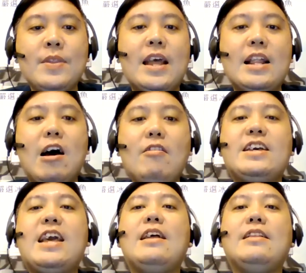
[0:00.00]
and how
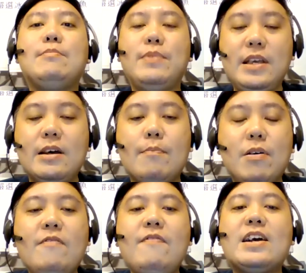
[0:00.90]
it can be a
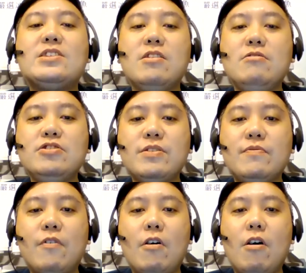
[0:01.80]
perfect solution
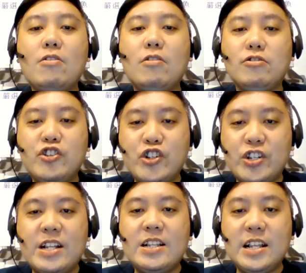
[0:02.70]
for all your
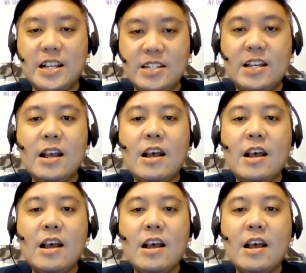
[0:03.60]
nutritional needs.